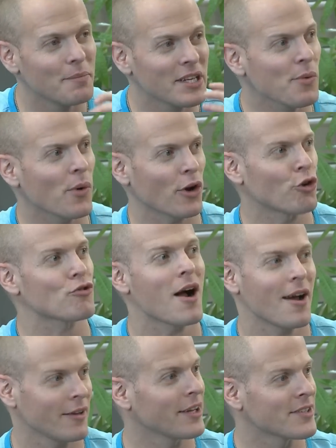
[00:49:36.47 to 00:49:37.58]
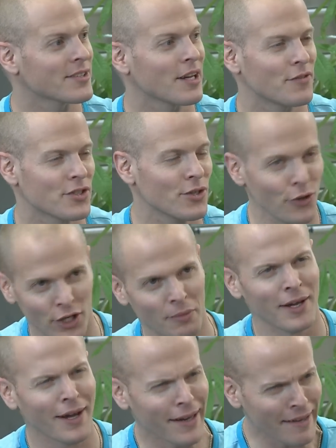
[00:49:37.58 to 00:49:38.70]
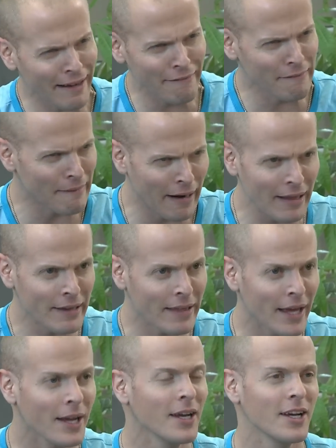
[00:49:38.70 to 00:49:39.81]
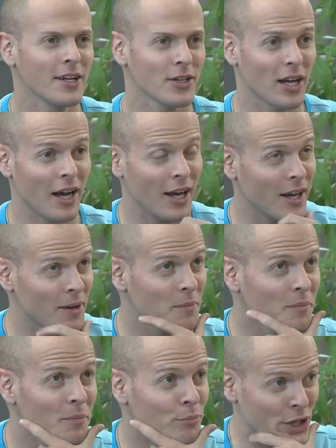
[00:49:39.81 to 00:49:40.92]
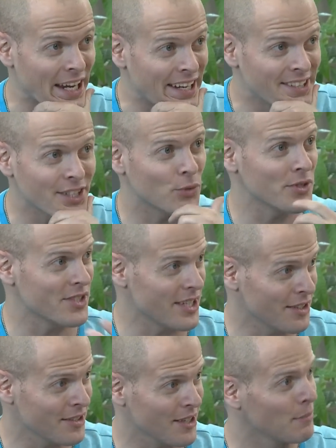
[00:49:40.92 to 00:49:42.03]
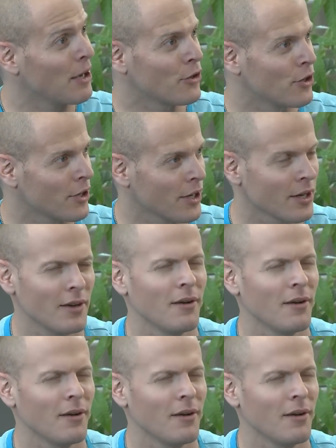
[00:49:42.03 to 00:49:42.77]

makes me want to cry. Like his stuff is so good. I'm like, I could never write like that. Uh, Brigade de Cuisine about cooking.